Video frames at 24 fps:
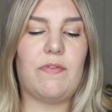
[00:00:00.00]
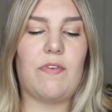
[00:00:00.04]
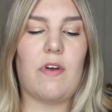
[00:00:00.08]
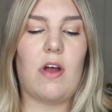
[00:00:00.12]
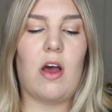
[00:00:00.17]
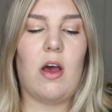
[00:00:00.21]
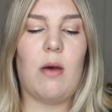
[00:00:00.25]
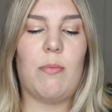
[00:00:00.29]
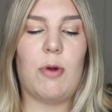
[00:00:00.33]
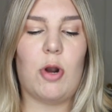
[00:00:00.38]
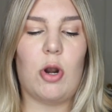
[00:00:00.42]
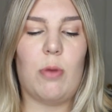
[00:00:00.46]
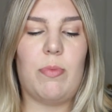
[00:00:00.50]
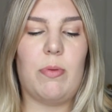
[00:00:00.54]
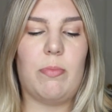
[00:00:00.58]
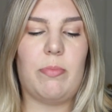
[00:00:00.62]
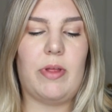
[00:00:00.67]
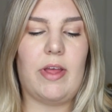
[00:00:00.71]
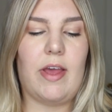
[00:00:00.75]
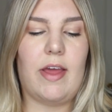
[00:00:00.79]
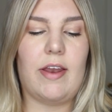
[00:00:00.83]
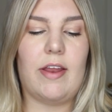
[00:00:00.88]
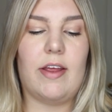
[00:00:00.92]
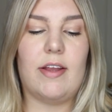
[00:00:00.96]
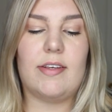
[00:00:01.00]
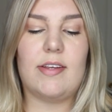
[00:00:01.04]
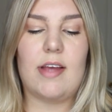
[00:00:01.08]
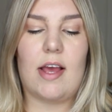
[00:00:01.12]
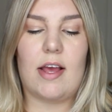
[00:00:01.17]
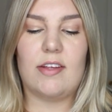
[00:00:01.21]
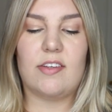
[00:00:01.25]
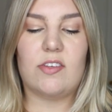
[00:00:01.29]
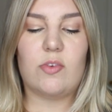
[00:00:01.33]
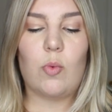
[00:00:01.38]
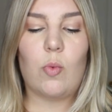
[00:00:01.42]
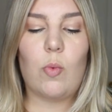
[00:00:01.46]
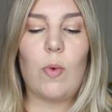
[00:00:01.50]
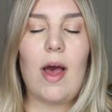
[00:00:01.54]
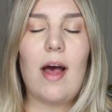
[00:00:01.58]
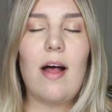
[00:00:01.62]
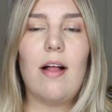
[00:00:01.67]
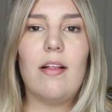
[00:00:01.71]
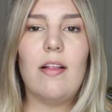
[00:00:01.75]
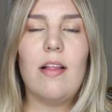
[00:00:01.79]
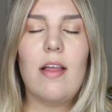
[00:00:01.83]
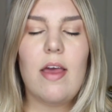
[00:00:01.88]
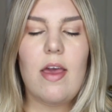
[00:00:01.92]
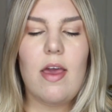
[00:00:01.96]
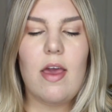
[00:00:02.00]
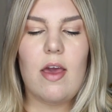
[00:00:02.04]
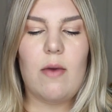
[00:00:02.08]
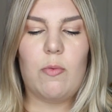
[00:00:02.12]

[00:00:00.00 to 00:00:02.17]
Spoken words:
from Urban Planet as well,